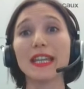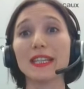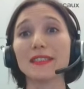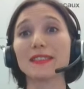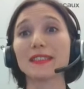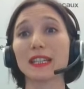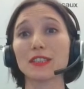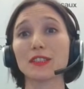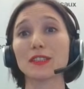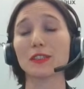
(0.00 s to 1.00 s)
is
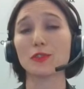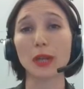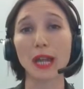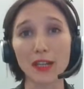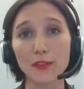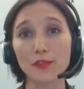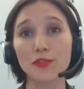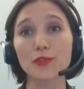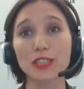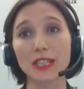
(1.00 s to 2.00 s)
that you have
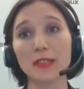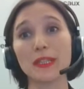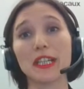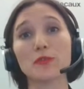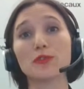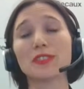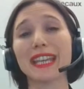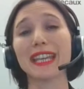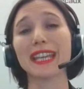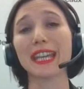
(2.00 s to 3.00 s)
to carry out
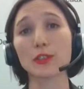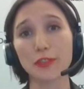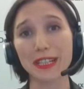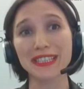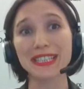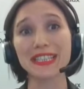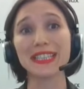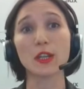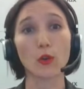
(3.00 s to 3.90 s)
eco-friendly